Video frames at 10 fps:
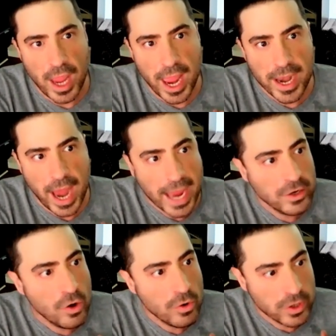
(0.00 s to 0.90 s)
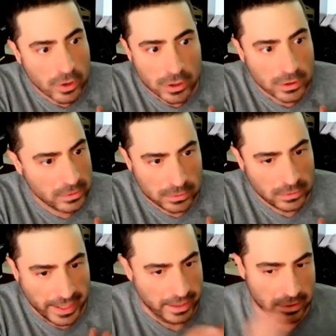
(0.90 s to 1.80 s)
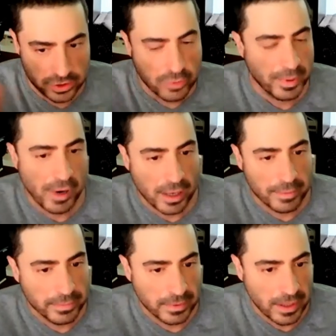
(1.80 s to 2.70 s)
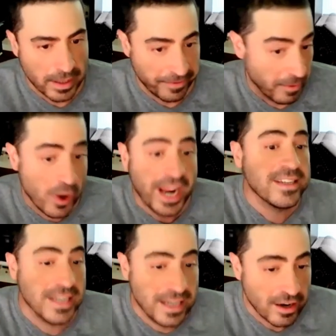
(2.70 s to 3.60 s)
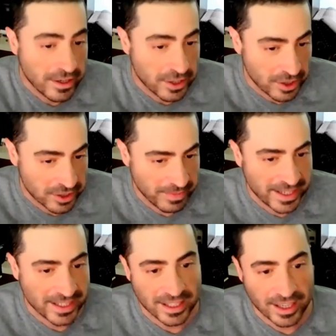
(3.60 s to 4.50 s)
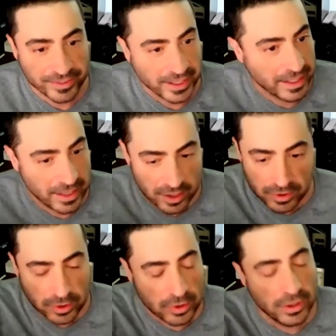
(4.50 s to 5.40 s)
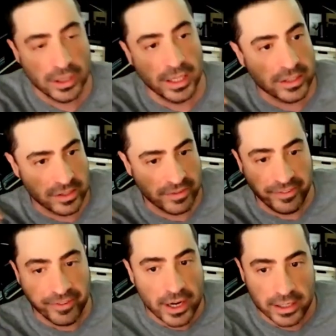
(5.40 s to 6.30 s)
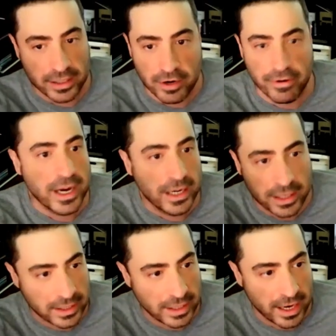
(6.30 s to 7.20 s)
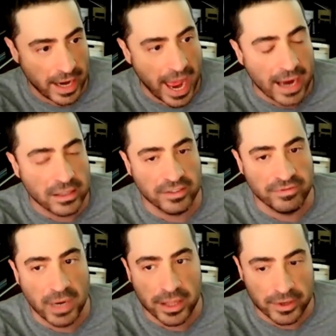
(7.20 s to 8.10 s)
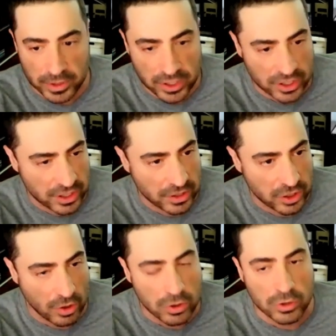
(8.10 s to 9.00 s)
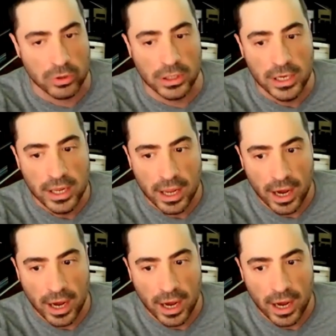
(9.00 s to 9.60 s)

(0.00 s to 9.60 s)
And I know you're like super mom from what I see on your social media and stuff. Like you look like such a fun and great and active mother, which is so cool.